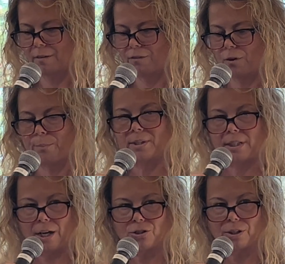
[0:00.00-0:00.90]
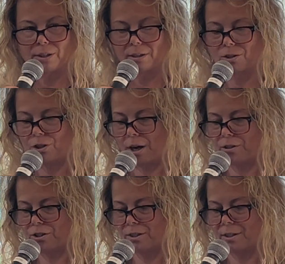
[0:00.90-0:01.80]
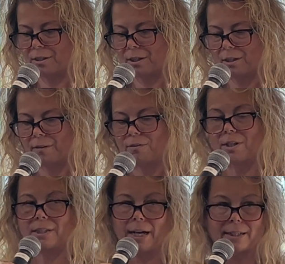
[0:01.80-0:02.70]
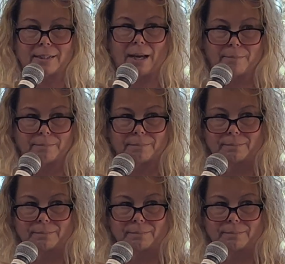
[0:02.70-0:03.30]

for possession charges for the second time.